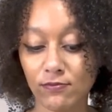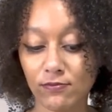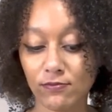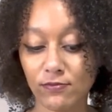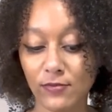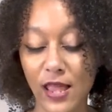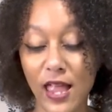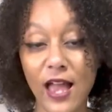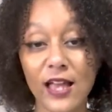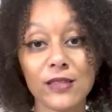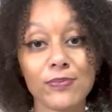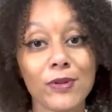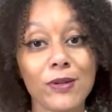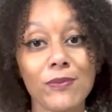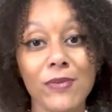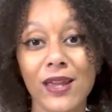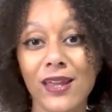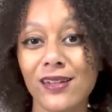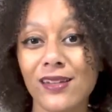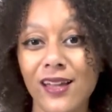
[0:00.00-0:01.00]
has been
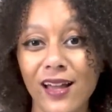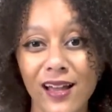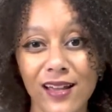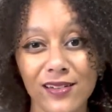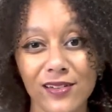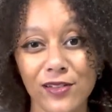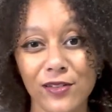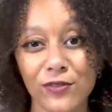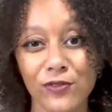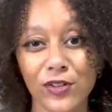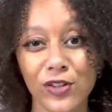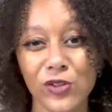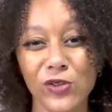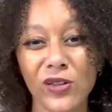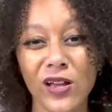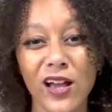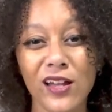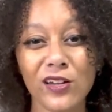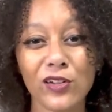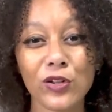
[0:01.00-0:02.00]
made, kind of. Like you
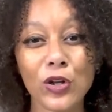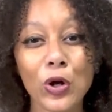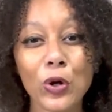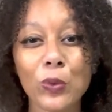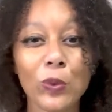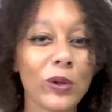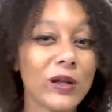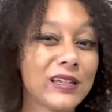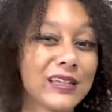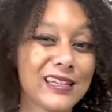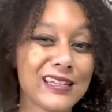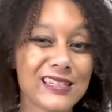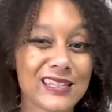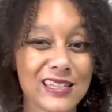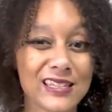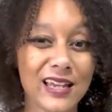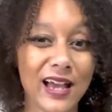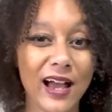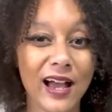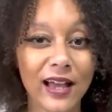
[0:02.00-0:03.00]
kind of know what needs to
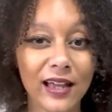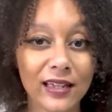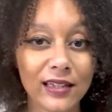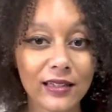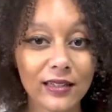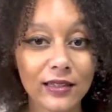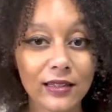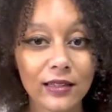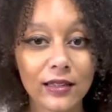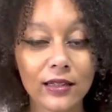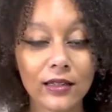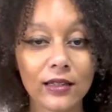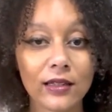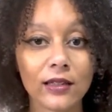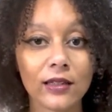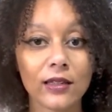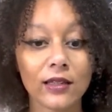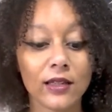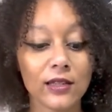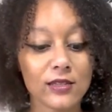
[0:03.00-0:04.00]
die.
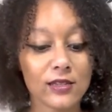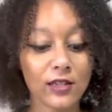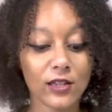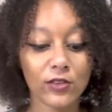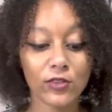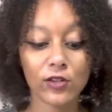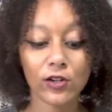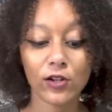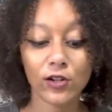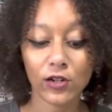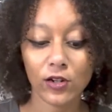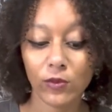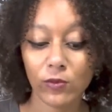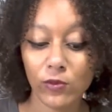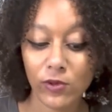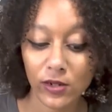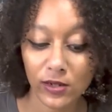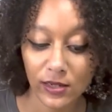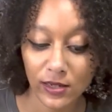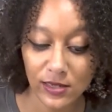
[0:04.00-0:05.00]
It's either
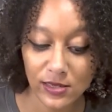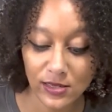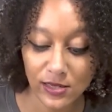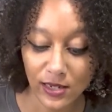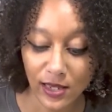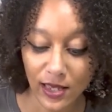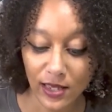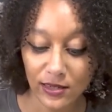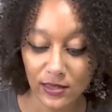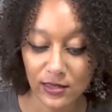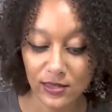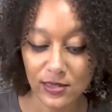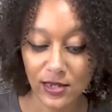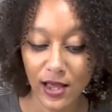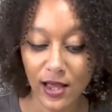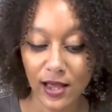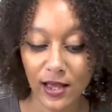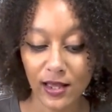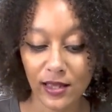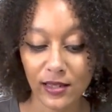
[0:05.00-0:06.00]
what needs to end and
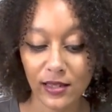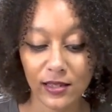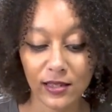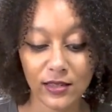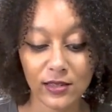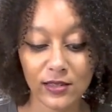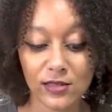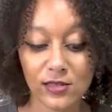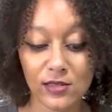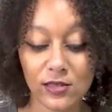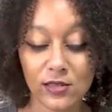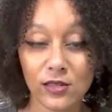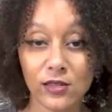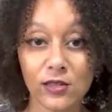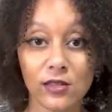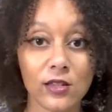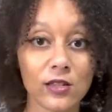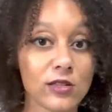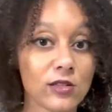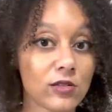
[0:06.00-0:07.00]
die is
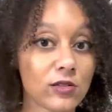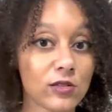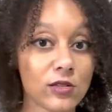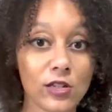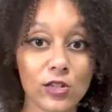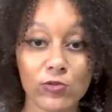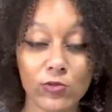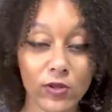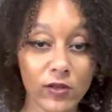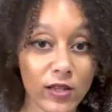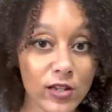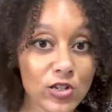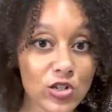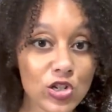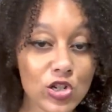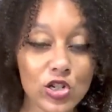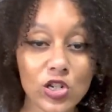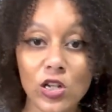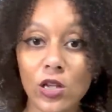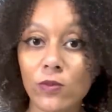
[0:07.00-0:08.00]
these
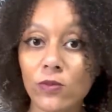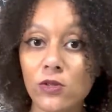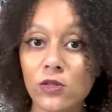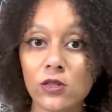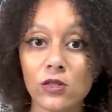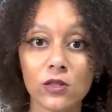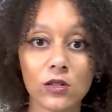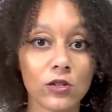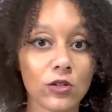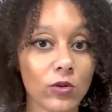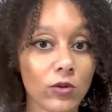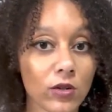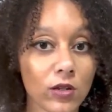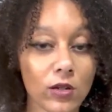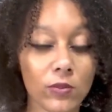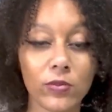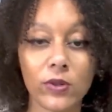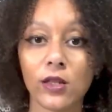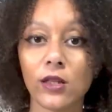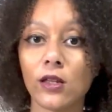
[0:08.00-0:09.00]
relationships. It
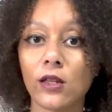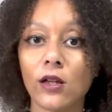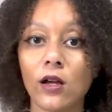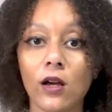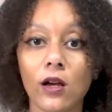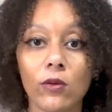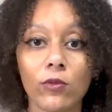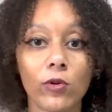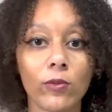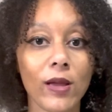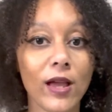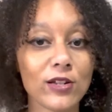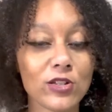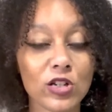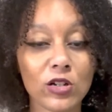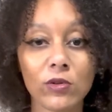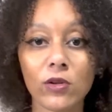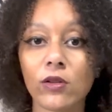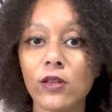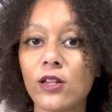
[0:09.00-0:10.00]
could be a
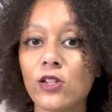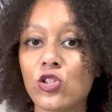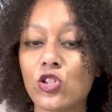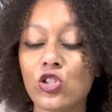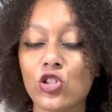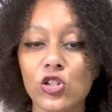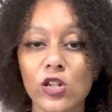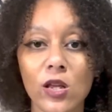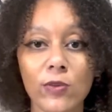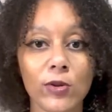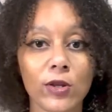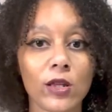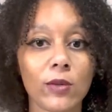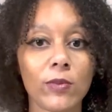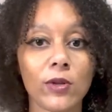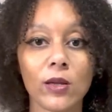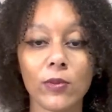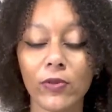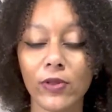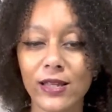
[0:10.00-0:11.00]
romantic relationship. It can
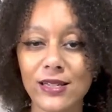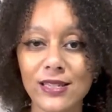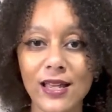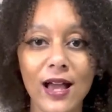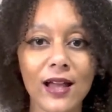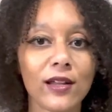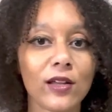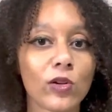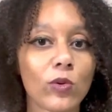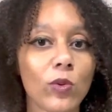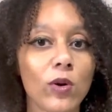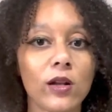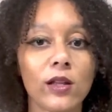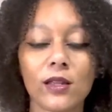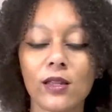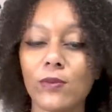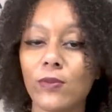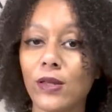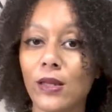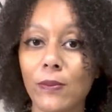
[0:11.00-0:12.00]
be a platonic one. It
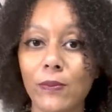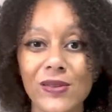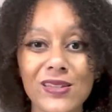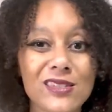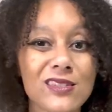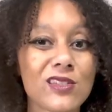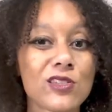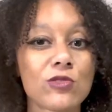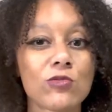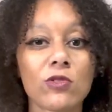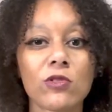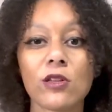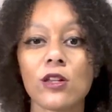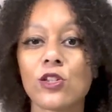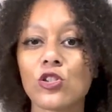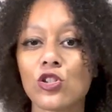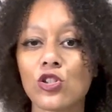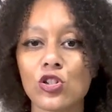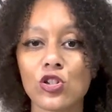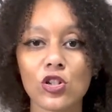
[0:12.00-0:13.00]
can be a business
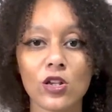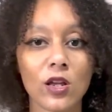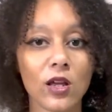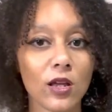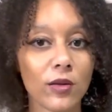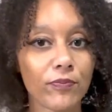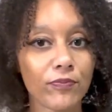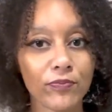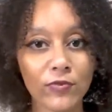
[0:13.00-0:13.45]
relationship,